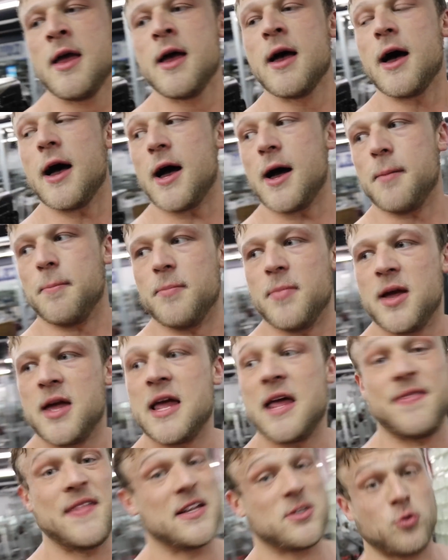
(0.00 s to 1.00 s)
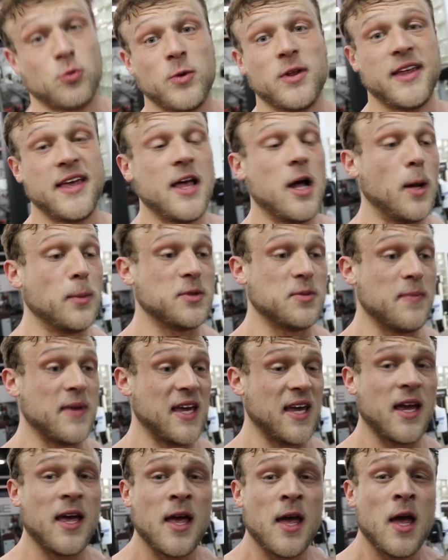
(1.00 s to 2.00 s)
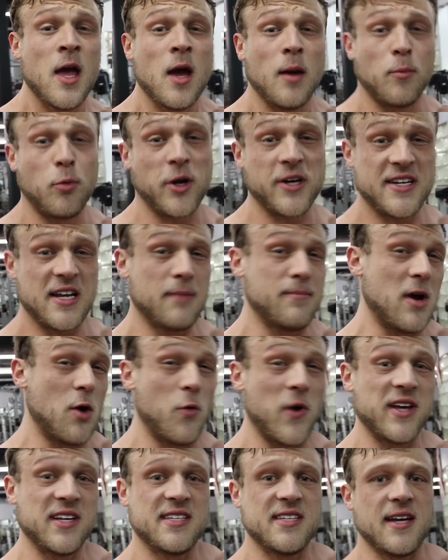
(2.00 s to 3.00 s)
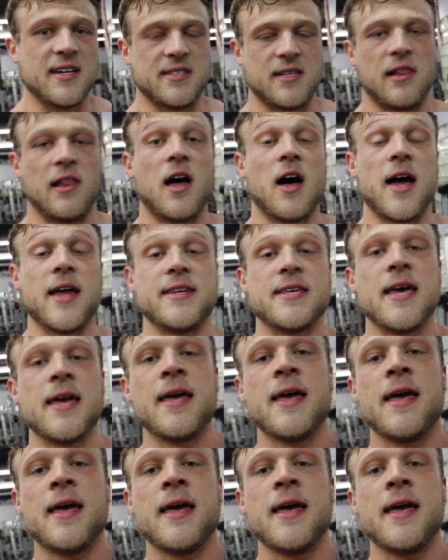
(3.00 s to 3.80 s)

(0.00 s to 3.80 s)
And that's really helped me bring down my waist size a lot.